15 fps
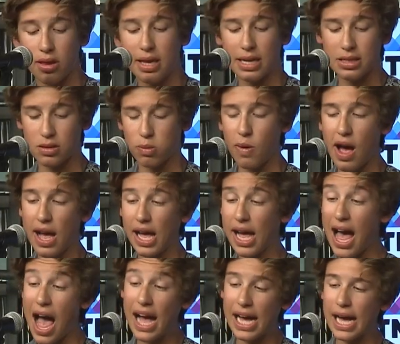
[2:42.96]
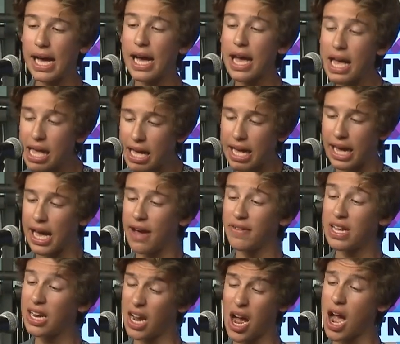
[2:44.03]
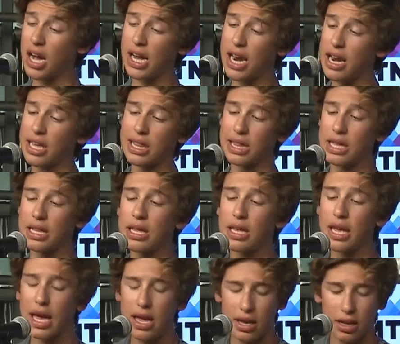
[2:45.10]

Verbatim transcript: That's why I haven't heard anything yet.